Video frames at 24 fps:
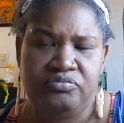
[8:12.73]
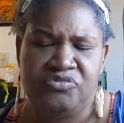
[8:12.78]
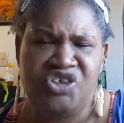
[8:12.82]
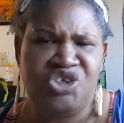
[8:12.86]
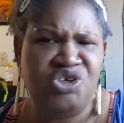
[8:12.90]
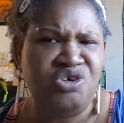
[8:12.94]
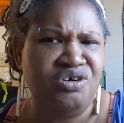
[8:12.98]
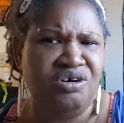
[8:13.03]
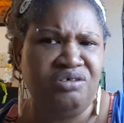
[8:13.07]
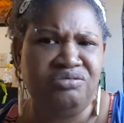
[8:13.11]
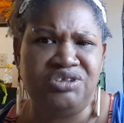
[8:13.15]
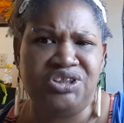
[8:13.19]

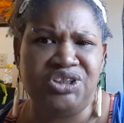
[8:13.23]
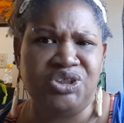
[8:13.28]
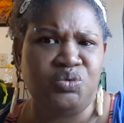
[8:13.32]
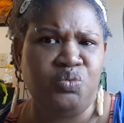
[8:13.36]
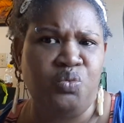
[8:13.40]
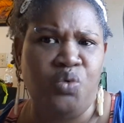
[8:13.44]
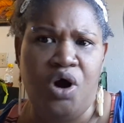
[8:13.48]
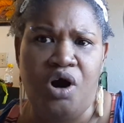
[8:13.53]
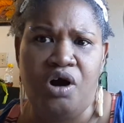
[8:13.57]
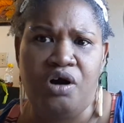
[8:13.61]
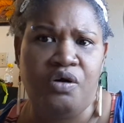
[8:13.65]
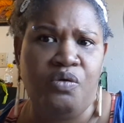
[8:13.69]
You don't just
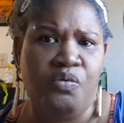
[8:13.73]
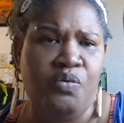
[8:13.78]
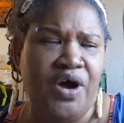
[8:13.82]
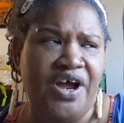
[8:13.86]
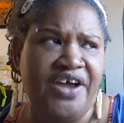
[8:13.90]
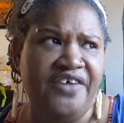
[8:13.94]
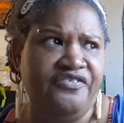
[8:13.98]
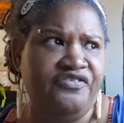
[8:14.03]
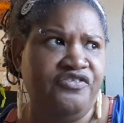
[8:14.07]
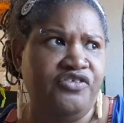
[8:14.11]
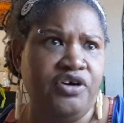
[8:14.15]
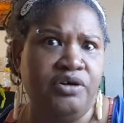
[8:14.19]
walk
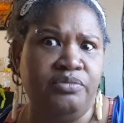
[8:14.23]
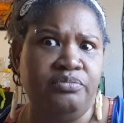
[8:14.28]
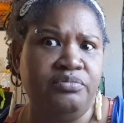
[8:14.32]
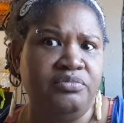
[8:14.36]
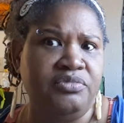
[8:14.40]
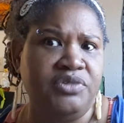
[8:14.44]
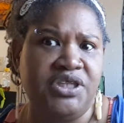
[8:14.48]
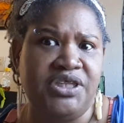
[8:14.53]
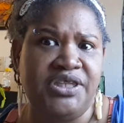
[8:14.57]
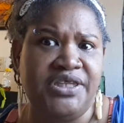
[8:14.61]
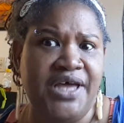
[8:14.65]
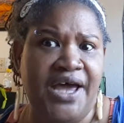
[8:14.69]
away
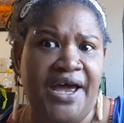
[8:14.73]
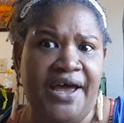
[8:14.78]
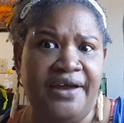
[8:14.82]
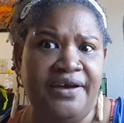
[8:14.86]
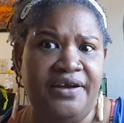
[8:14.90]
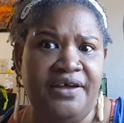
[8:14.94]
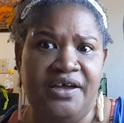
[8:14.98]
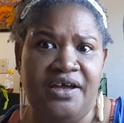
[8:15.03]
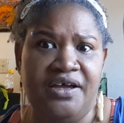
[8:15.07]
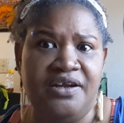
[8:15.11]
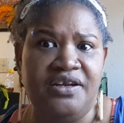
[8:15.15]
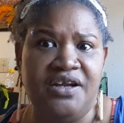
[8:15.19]
from that
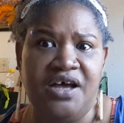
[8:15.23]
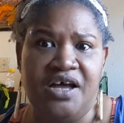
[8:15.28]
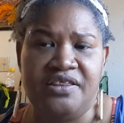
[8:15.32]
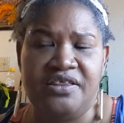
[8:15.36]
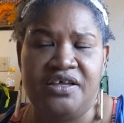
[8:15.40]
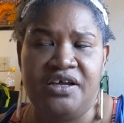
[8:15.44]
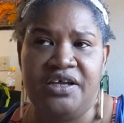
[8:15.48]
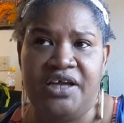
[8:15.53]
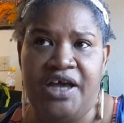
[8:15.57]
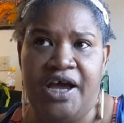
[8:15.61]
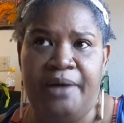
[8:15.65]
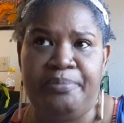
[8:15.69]
and
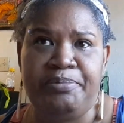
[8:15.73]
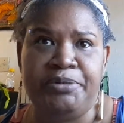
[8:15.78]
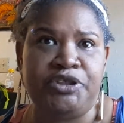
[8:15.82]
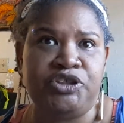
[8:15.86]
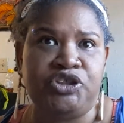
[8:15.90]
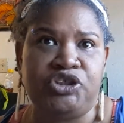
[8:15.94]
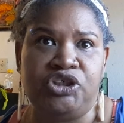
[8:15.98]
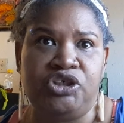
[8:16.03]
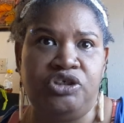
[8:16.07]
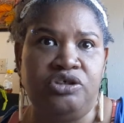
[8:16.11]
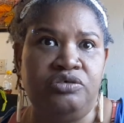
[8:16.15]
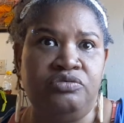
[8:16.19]
nothing
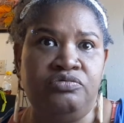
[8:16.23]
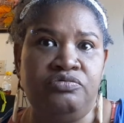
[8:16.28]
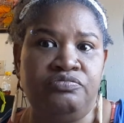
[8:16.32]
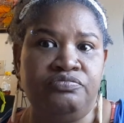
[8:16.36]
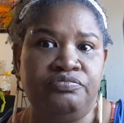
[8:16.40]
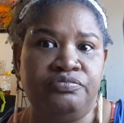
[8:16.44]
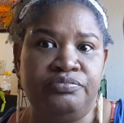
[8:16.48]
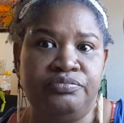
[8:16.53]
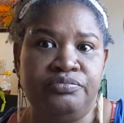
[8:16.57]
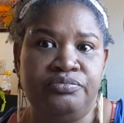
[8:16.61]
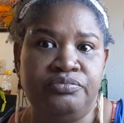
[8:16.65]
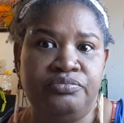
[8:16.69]
happened to you.
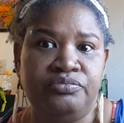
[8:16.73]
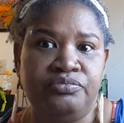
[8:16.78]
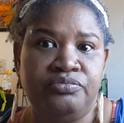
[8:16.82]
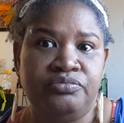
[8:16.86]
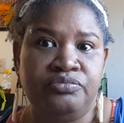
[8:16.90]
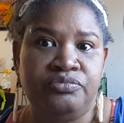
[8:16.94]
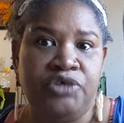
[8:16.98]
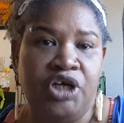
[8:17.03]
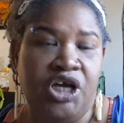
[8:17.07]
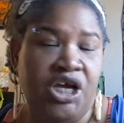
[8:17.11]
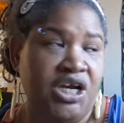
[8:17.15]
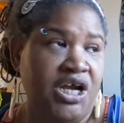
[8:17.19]

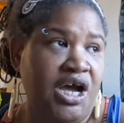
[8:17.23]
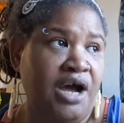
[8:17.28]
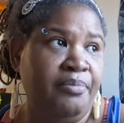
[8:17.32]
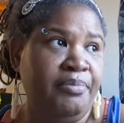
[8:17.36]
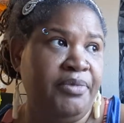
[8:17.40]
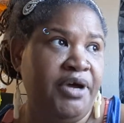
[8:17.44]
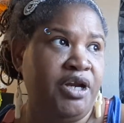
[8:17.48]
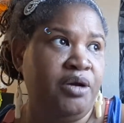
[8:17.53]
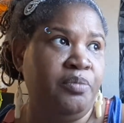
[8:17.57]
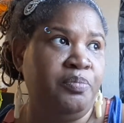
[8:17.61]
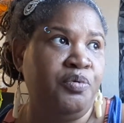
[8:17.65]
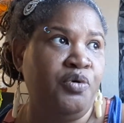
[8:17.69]
And
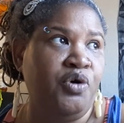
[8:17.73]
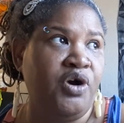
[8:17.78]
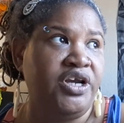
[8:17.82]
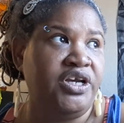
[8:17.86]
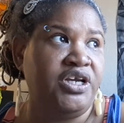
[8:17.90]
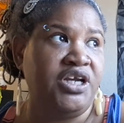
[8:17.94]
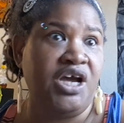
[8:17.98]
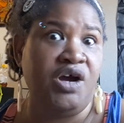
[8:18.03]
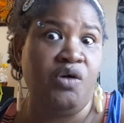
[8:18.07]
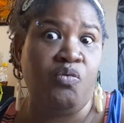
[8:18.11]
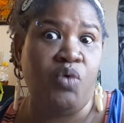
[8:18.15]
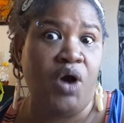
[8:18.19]
I'm at a
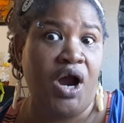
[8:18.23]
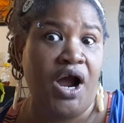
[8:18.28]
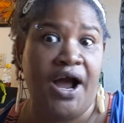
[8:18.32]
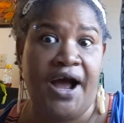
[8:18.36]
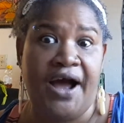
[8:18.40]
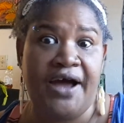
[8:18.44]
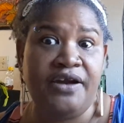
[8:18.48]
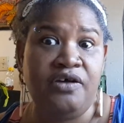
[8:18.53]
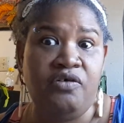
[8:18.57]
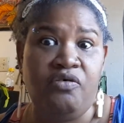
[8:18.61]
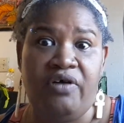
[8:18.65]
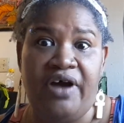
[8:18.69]
point now where
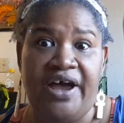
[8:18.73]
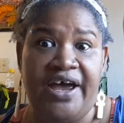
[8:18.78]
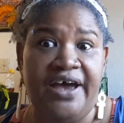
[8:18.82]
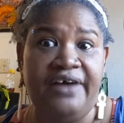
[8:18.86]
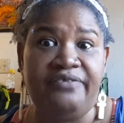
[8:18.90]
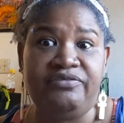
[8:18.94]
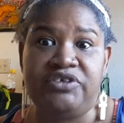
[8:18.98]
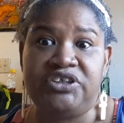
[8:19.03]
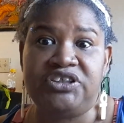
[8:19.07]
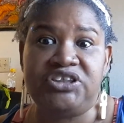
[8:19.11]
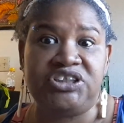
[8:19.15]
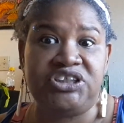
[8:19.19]
I don't
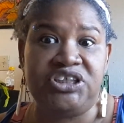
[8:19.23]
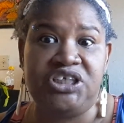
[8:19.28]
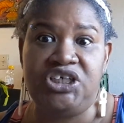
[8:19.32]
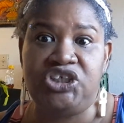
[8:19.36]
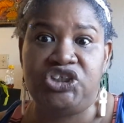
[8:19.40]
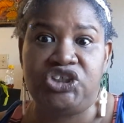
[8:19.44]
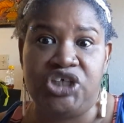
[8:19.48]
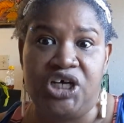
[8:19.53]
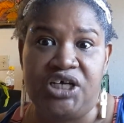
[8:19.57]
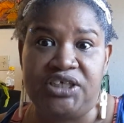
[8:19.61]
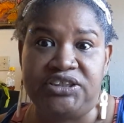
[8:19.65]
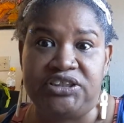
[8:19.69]
have to see
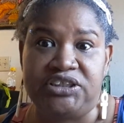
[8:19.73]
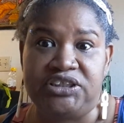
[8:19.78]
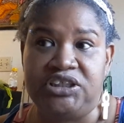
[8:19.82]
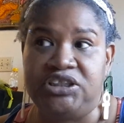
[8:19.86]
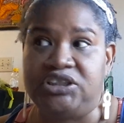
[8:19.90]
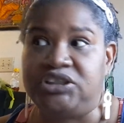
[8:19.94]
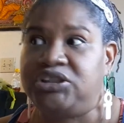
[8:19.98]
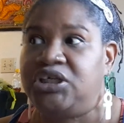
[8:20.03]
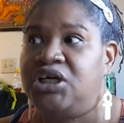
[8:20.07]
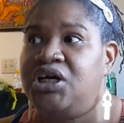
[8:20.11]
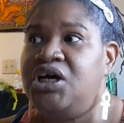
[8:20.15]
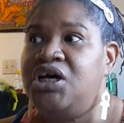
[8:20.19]

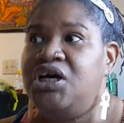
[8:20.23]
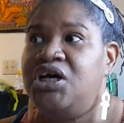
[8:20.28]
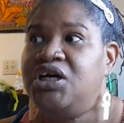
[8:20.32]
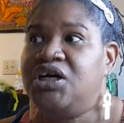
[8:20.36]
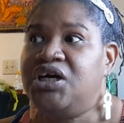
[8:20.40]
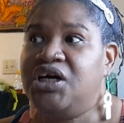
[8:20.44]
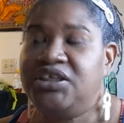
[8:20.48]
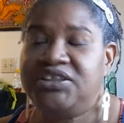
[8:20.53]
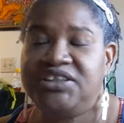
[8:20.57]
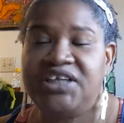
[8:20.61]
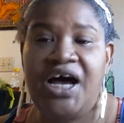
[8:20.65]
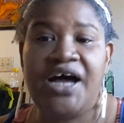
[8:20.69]
justice
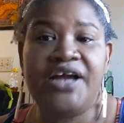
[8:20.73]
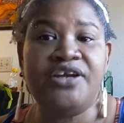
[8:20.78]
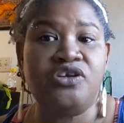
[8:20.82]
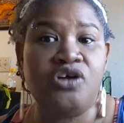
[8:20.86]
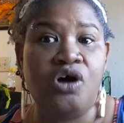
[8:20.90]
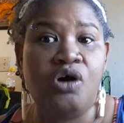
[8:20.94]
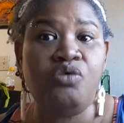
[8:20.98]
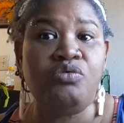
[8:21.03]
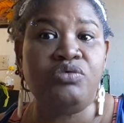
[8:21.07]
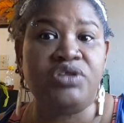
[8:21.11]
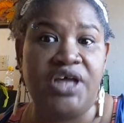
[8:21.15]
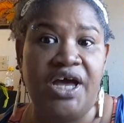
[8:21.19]
because I
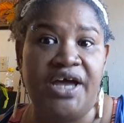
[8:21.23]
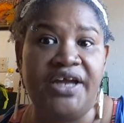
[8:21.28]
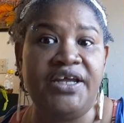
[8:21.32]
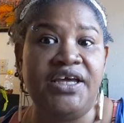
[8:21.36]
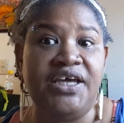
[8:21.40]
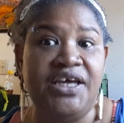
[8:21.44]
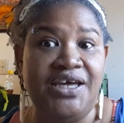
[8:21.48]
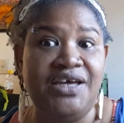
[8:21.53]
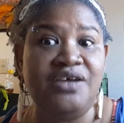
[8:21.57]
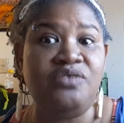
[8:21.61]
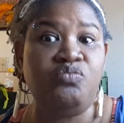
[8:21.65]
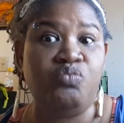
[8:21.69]
know that
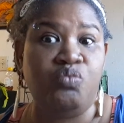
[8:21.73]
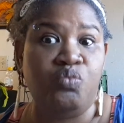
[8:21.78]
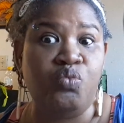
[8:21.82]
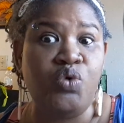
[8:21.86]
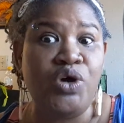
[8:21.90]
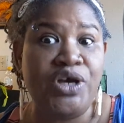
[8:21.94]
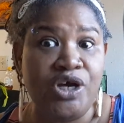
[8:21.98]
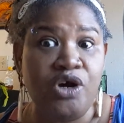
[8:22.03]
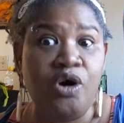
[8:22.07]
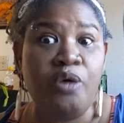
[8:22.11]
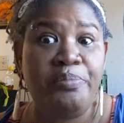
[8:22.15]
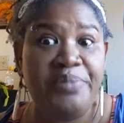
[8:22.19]
it
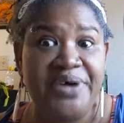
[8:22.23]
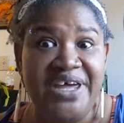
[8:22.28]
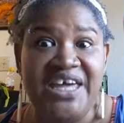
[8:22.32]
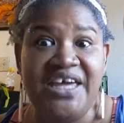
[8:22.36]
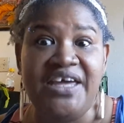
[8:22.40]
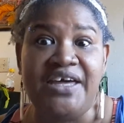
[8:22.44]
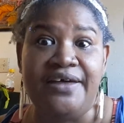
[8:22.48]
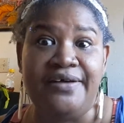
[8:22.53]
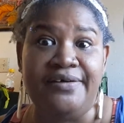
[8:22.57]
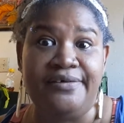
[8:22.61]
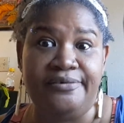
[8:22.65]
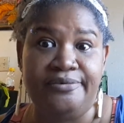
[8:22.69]
will
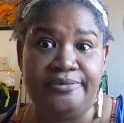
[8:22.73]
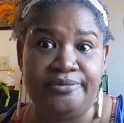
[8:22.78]
be.